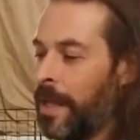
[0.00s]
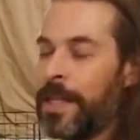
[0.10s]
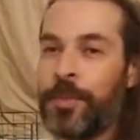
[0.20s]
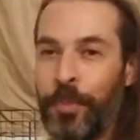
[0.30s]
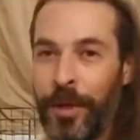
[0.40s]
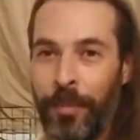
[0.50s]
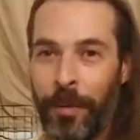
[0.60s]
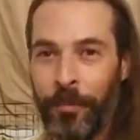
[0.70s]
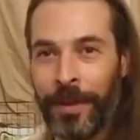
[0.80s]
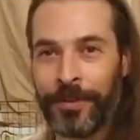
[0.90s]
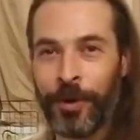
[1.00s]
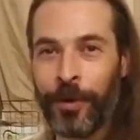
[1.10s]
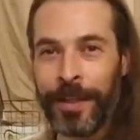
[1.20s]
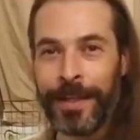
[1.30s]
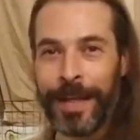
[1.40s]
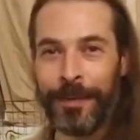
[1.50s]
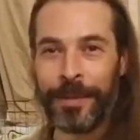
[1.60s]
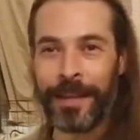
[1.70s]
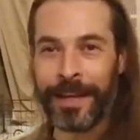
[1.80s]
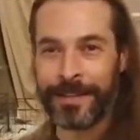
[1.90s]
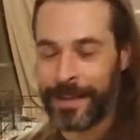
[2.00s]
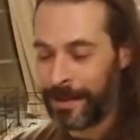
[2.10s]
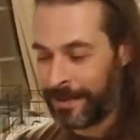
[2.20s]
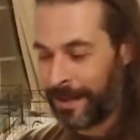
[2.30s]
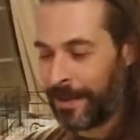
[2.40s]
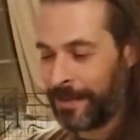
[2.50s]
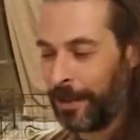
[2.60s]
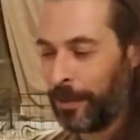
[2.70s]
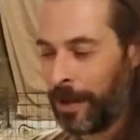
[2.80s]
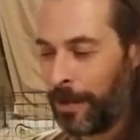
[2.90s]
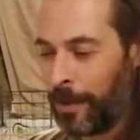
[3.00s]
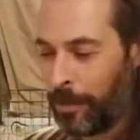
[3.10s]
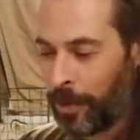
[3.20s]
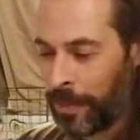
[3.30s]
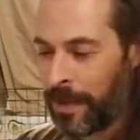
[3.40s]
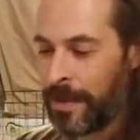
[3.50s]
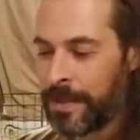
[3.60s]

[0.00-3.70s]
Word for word: Speed Bump, that's totally a name that like Saskia would come up with.